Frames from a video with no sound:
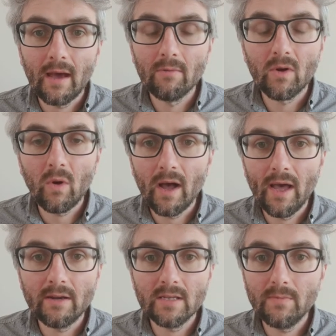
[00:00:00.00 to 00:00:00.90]
are
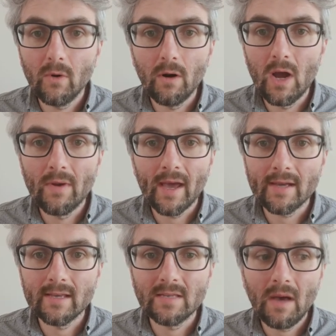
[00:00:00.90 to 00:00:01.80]
required to support open
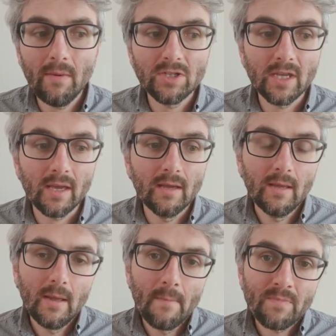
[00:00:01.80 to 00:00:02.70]
access publishing.
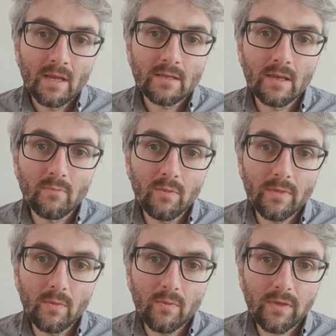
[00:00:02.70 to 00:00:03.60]
So
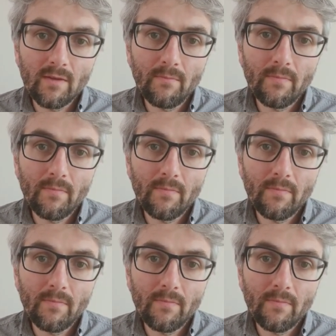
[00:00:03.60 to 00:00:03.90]
the